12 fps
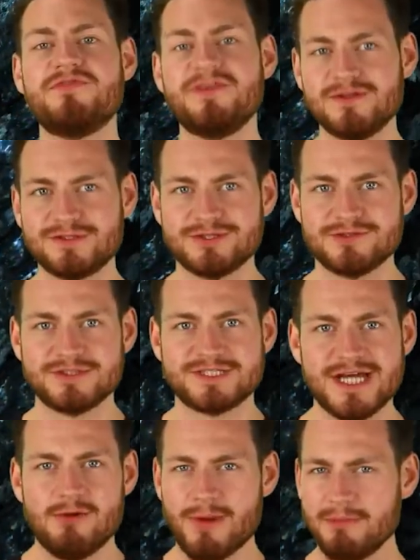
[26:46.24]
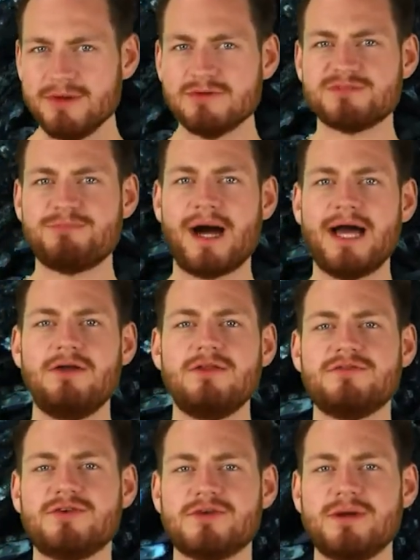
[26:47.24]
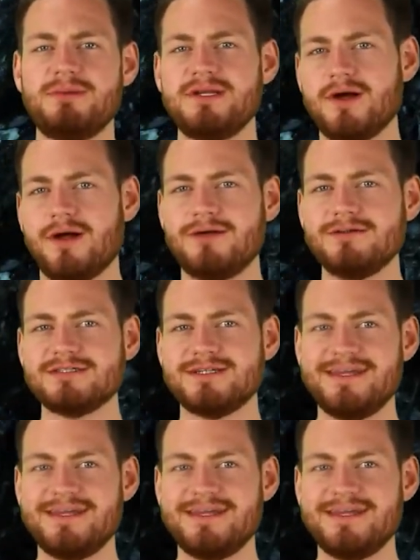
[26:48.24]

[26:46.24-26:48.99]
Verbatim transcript: filters. Remember those pile of creepy dolls?